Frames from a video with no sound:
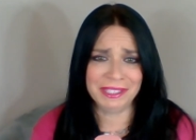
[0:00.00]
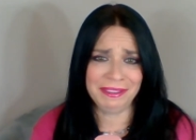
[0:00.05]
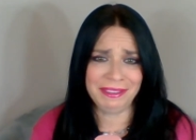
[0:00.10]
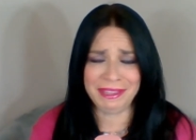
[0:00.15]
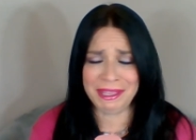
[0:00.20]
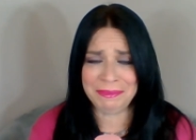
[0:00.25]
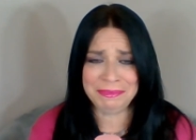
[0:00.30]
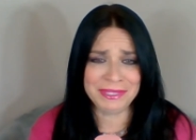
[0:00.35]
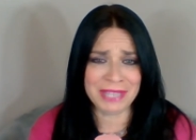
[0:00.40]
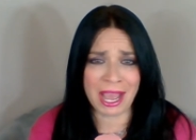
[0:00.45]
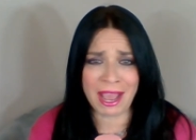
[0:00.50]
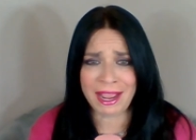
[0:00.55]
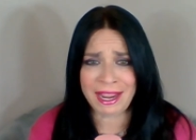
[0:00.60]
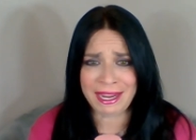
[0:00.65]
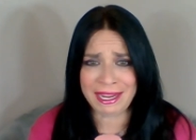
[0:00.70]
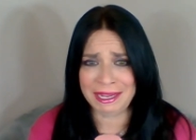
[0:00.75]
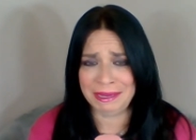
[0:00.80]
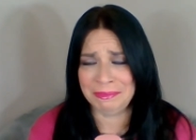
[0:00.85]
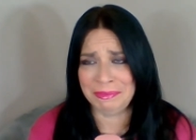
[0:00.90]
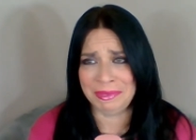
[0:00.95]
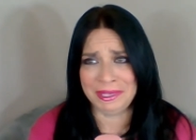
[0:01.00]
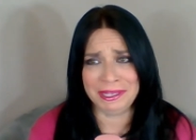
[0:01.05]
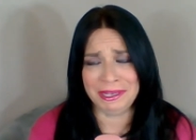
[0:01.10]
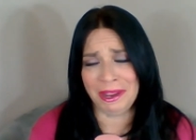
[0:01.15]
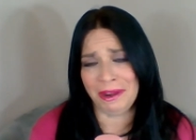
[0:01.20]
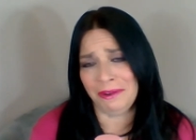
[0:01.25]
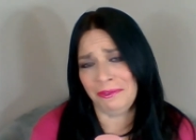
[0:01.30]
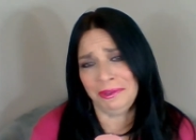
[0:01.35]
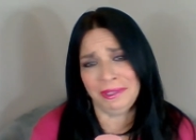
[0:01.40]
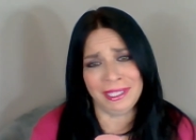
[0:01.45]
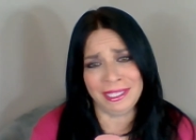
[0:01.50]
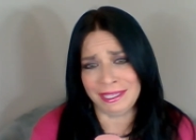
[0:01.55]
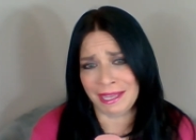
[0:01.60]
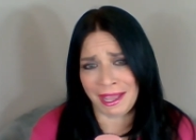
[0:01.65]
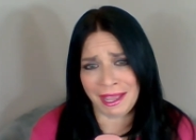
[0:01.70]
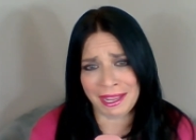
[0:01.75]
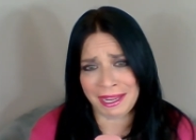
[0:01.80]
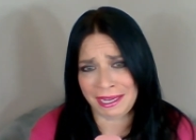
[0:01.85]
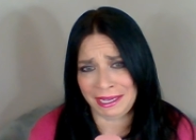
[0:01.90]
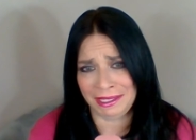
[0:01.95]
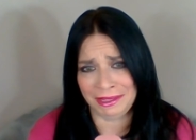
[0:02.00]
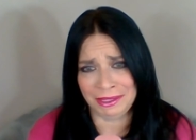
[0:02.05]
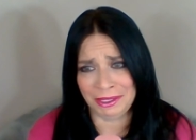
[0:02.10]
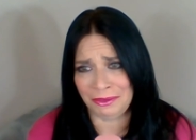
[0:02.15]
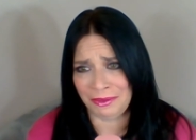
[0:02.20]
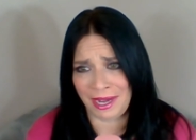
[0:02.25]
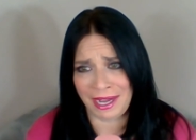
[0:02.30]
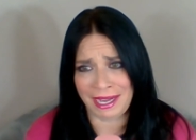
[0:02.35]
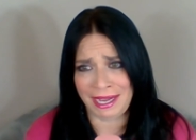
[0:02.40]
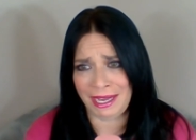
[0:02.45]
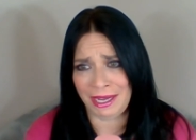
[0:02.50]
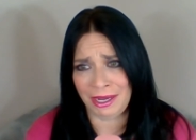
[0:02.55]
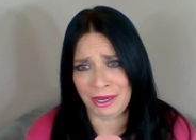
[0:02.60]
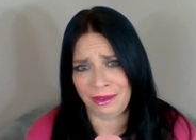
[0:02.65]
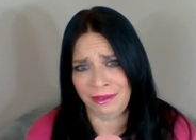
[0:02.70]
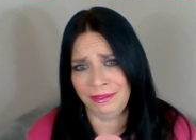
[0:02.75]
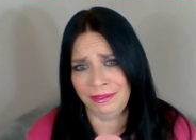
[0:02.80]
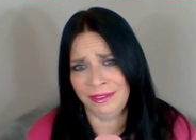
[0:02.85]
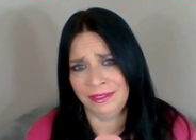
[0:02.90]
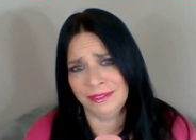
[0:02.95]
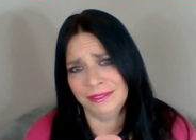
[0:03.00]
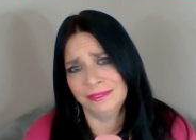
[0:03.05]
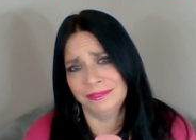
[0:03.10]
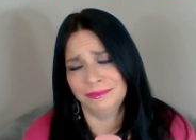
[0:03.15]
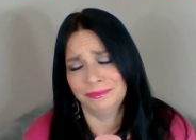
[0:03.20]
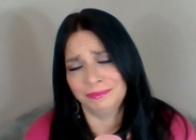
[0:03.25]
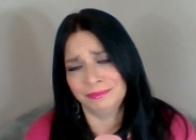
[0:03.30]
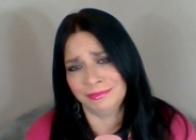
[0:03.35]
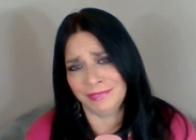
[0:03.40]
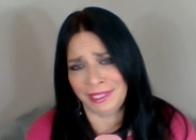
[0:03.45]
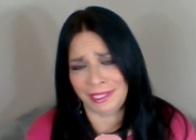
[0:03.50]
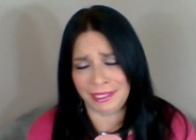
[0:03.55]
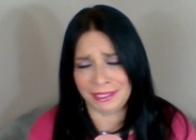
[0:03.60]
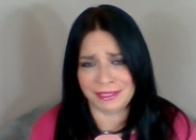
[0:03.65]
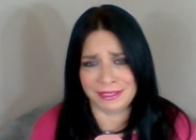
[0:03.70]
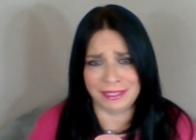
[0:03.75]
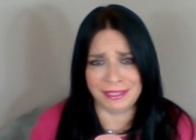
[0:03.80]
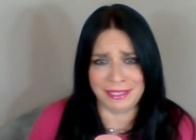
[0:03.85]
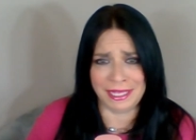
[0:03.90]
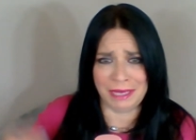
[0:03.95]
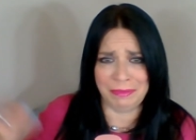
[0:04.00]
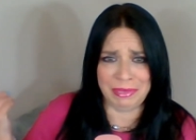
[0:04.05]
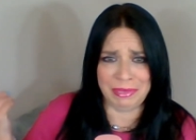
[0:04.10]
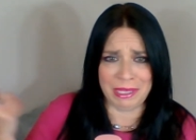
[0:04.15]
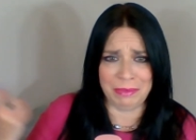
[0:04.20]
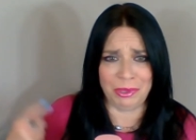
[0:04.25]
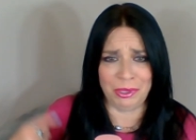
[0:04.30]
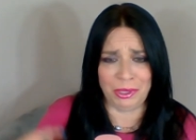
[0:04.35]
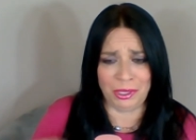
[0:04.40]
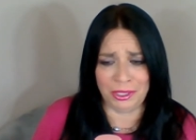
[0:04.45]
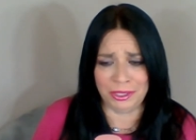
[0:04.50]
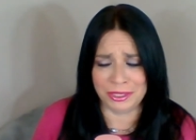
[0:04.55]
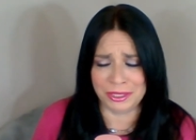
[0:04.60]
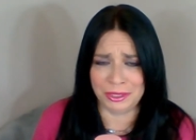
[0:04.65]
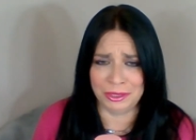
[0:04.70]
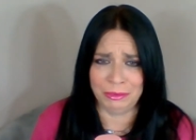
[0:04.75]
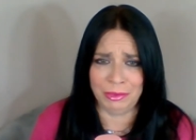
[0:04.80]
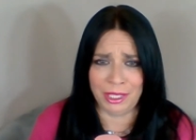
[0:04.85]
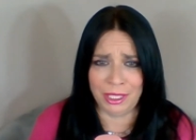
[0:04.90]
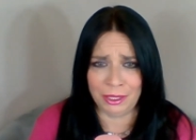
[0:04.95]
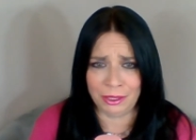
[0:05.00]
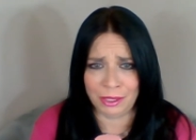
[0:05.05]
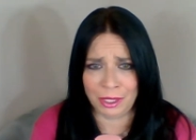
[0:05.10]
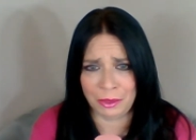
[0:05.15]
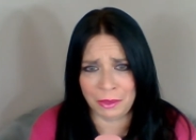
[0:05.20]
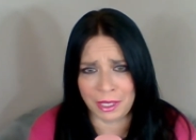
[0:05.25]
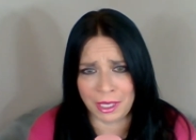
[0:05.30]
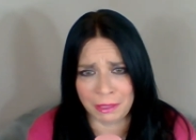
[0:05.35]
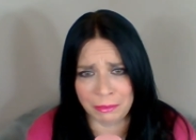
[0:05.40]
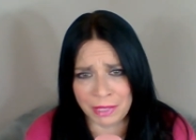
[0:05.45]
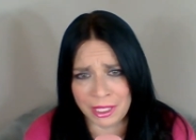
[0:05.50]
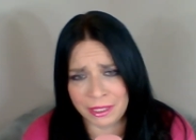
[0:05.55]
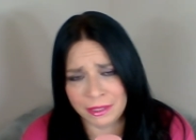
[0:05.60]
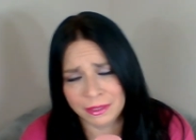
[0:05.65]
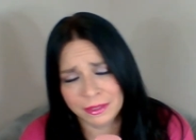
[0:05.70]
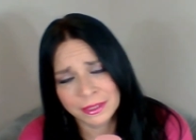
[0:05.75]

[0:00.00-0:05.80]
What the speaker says: them dying, but not really dying, and they're right here. I guess the dead people are too, but you know what I mean.